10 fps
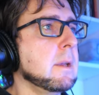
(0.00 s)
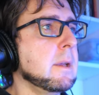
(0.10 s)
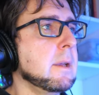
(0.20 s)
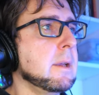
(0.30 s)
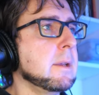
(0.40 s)

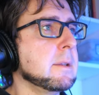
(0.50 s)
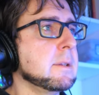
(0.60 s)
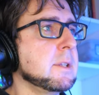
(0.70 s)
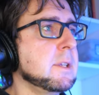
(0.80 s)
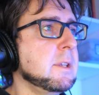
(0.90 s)

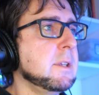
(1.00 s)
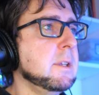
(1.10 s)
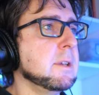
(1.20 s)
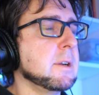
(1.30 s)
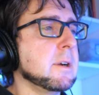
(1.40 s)
And
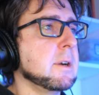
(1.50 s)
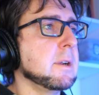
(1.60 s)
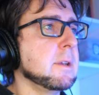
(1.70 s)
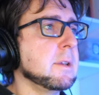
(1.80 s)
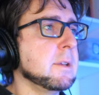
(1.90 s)
here
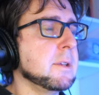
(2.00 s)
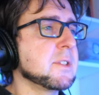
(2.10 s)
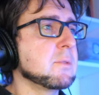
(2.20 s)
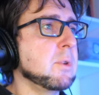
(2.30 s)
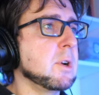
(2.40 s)

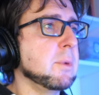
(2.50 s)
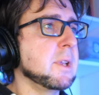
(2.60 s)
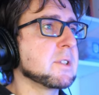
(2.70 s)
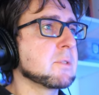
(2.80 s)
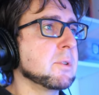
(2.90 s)
is where
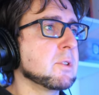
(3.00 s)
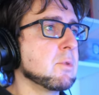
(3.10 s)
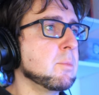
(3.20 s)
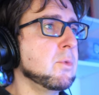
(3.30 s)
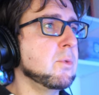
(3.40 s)
we just want
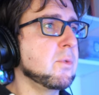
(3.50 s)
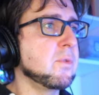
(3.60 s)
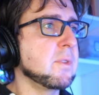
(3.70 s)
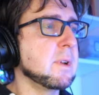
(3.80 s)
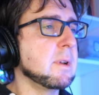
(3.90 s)
to
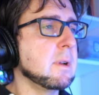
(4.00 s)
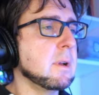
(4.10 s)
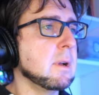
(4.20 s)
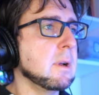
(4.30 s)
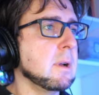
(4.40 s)
remove
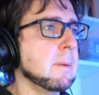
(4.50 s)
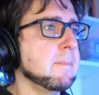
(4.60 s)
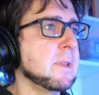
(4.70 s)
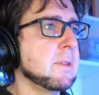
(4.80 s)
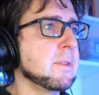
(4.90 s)

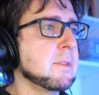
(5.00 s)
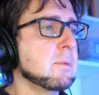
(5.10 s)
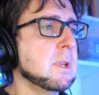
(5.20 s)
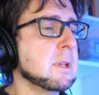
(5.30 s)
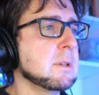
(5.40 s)

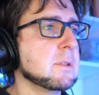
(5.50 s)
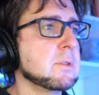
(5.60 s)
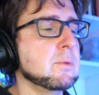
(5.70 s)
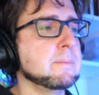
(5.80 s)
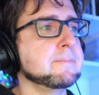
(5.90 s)
3 and
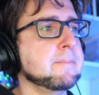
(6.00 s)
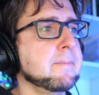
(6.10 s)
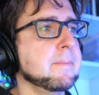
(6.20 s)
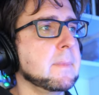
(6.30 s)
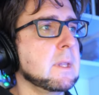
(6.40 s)
2.
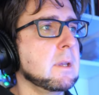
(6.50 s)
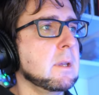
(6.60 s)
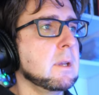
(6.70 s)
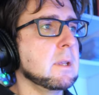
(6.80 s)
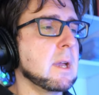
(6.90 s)

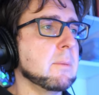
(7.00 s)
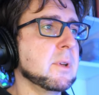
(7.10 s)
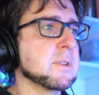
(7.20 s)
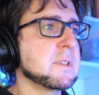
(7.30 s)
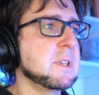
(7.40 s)
Yeah,
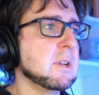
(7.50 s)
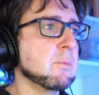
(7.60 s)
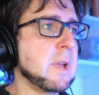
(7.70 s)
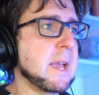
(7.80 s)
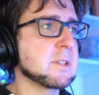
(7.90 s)
because
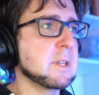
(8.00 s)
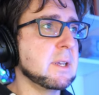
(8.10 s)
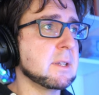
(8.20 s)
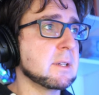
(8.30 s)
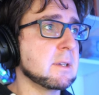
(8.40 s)
here we
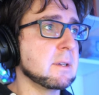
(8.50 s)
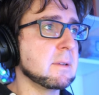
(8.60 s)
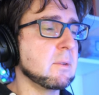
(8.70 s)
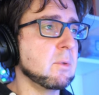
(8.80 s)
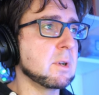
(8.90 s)
actually in
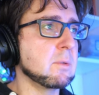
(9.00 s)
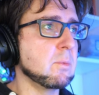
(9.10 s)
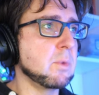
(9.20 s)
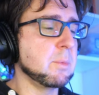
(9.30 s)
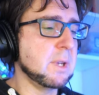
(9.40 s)
the,
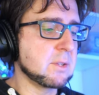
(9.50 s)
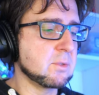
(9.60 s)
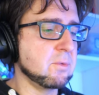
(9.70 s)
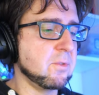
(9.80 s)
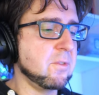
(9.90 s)
when we get to